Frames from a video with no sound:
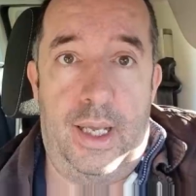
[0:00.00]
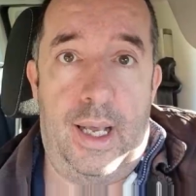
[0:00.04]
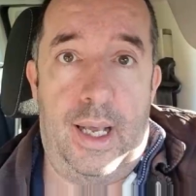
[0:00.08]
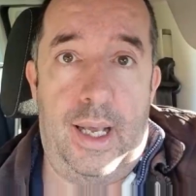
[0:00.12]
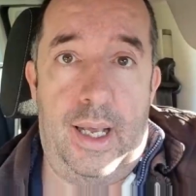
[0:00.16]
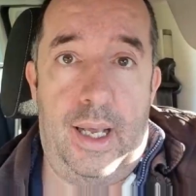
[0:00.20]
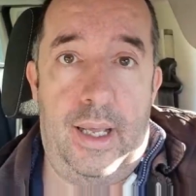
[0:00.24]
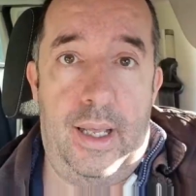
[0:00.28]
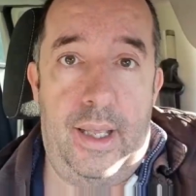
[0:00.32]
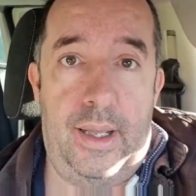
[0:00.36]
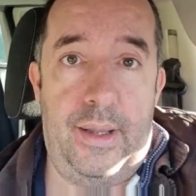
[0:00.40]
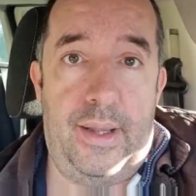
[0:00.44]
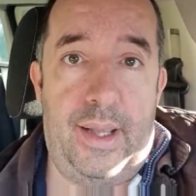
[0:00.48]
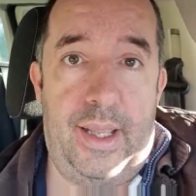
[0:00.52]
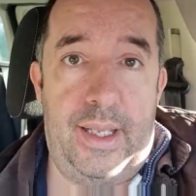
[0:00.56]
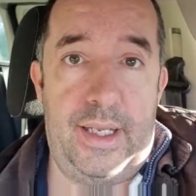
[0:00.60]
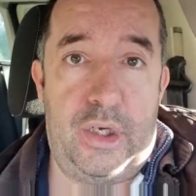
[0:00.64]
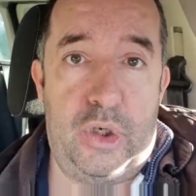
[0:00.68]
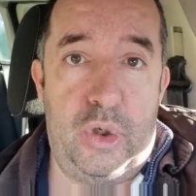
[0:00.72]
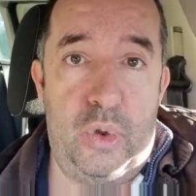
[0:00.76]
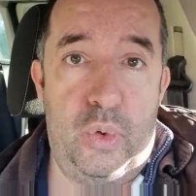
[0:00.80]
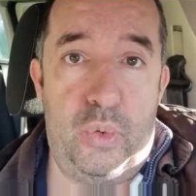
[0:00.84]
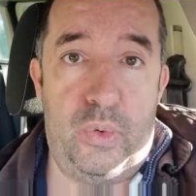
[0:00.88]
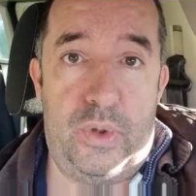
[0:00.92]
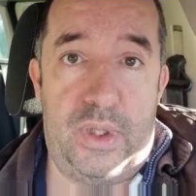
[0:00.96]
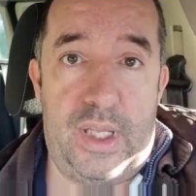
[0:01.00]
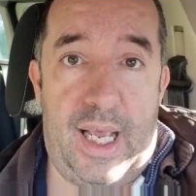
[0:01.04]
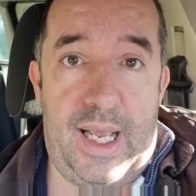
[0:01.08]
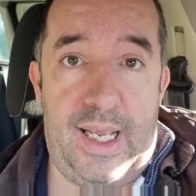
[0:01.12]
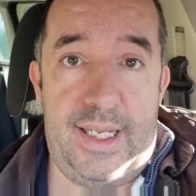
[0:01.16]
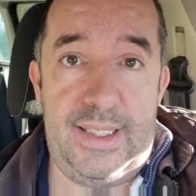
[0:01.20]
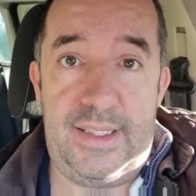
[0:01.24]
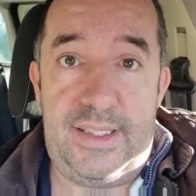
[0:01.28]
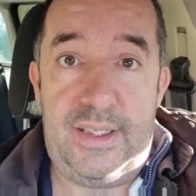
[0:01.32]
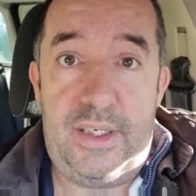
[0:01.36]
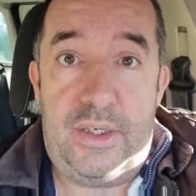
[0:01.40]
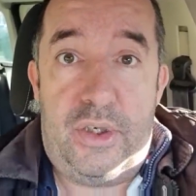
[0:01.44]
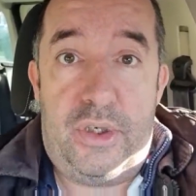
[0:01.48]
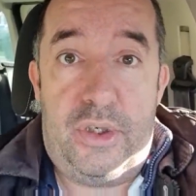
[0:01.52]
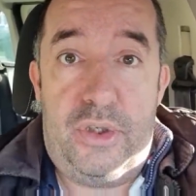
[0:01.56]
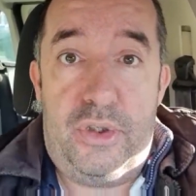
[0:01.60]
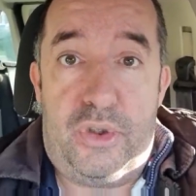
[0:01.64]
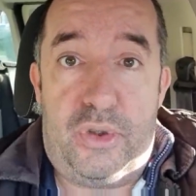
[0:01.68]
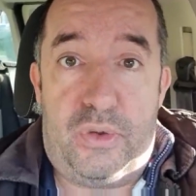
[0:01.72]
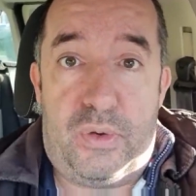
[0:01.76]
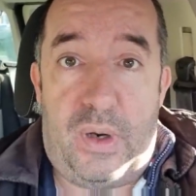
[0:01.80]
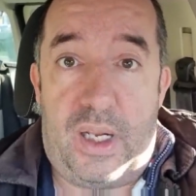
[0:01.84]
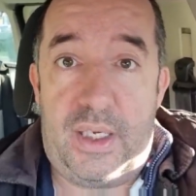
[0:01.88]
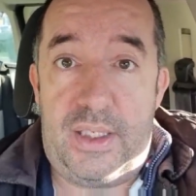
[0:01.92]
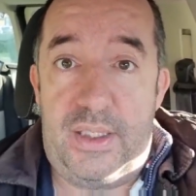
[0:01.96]
uh, they called that
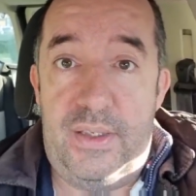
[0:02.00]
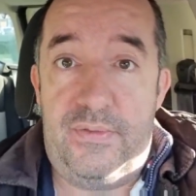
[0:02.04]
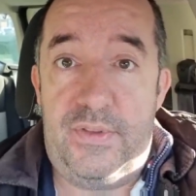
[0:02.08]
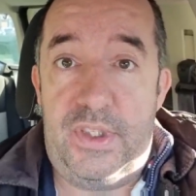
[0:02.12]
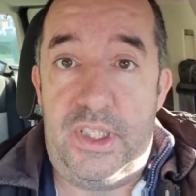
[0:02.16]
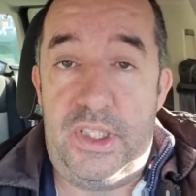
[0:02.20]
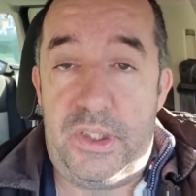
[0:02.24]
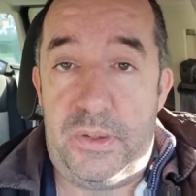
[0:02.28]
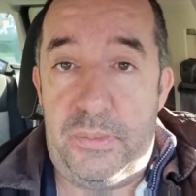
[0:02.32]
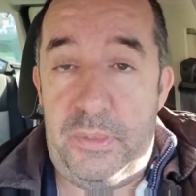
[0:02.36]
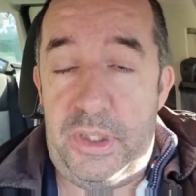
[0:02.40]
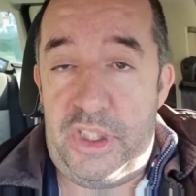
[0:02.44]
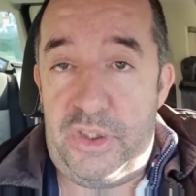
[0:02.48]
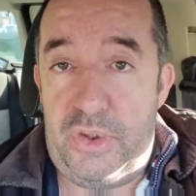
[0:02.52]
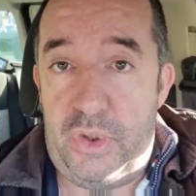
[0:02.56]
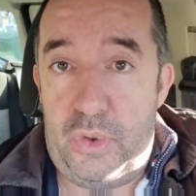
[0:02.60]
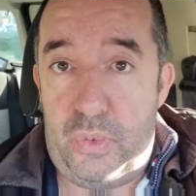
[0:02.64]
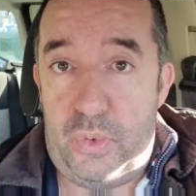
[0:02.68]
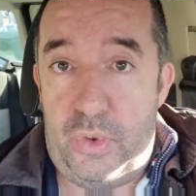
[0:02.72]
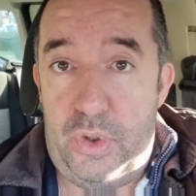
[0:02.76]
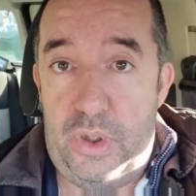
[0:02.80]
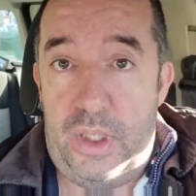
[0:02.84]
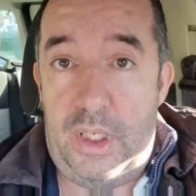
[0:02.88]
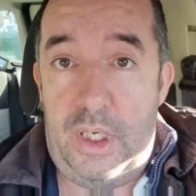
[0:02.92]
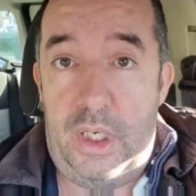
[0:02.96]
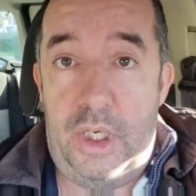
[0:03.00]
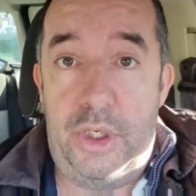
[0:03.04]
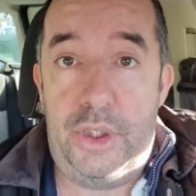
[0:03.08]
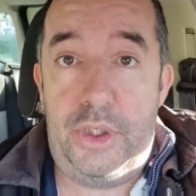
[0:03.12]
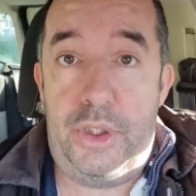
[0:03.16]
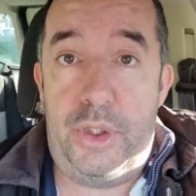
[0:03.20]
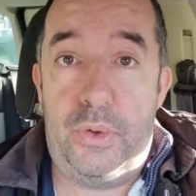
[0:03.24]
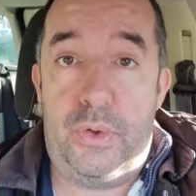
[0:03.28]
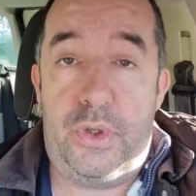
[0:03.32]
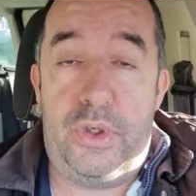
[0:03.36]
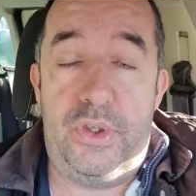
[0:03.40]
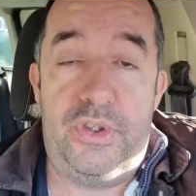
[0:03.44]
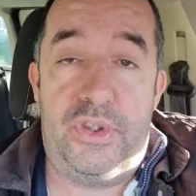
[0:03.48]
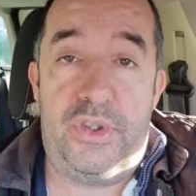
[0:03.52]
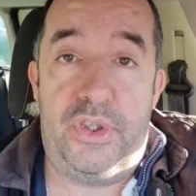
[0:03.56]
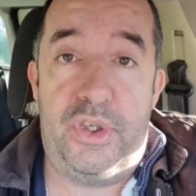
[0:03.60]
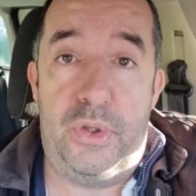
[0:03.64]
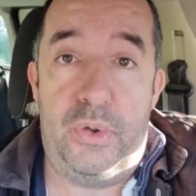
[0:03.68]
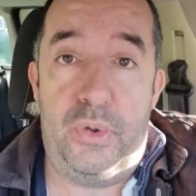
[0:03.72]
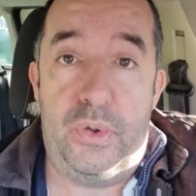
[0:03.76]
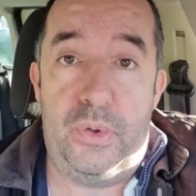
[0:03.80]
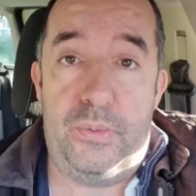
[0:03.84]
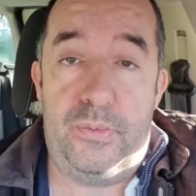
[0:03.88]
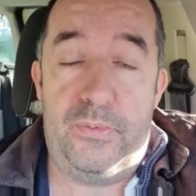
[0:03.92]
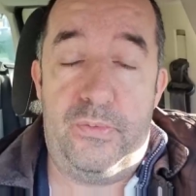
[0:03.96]
constructive dismissal. You can
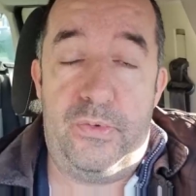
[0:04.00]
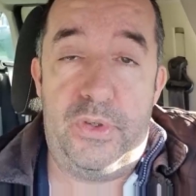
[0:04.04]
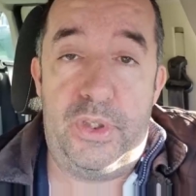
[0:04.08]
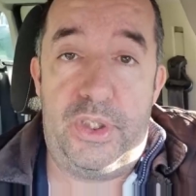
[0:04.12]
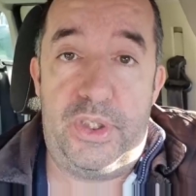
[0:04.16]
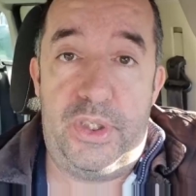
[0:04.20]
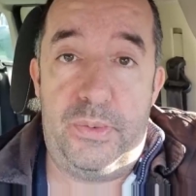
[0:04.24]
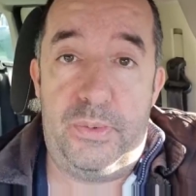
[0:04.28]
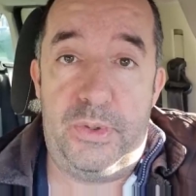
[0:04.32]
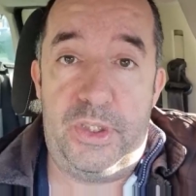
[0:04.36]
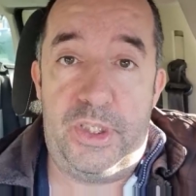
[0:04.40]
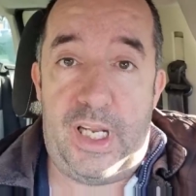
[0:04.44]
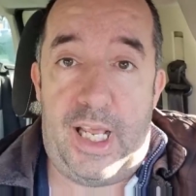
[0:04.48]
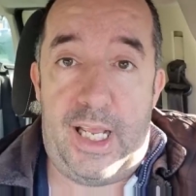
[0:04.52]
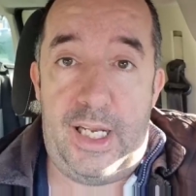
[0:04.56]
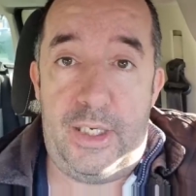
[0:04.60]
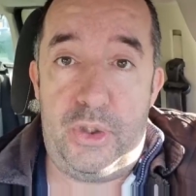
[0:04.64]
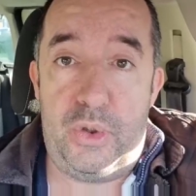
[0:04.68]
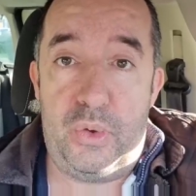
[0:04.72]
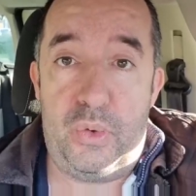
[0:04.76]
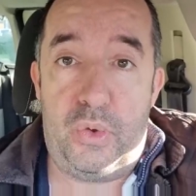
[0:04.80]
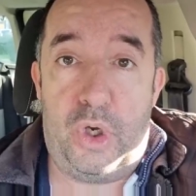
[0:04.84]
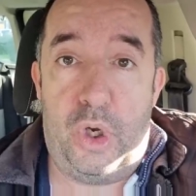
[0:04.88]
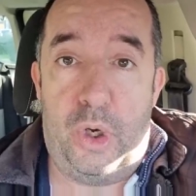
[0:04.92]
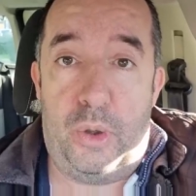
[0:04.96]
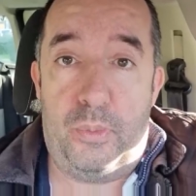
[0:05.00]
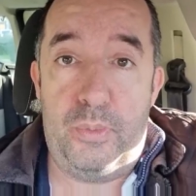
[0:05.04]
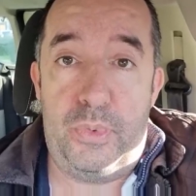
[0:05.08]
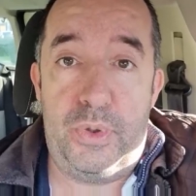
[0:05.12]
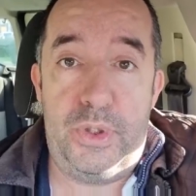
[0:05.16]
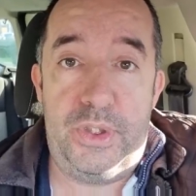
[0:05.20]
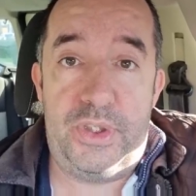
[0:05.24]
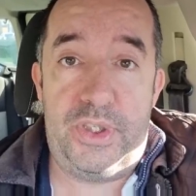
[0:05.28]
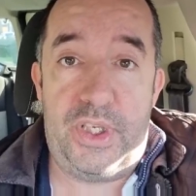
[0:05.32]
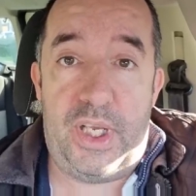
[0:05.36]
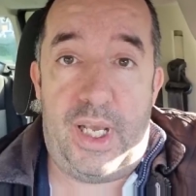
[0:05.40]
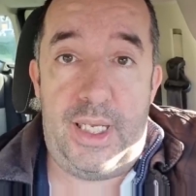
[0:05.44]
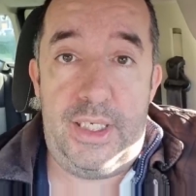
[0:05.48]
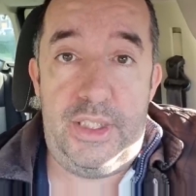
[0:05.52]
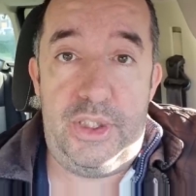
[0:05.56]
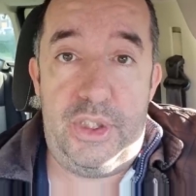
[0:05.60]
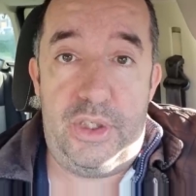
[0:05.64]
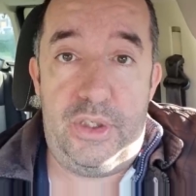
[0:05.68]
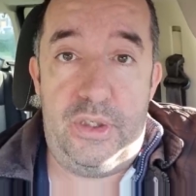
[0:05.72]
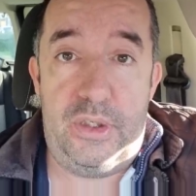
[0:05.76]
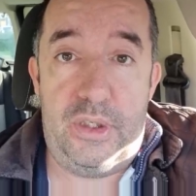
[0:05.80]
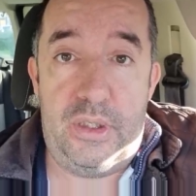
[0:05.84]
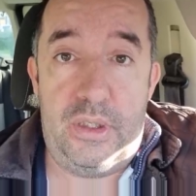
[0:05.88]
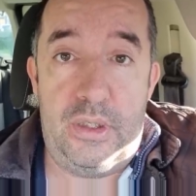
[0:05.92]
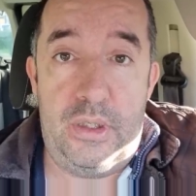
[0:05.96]
sue them for substantial
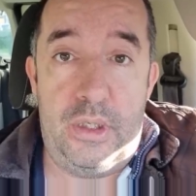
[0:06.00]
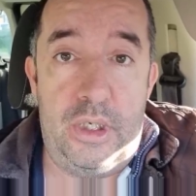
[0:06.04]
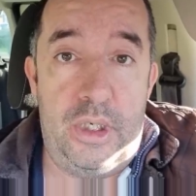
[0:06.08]
compensation.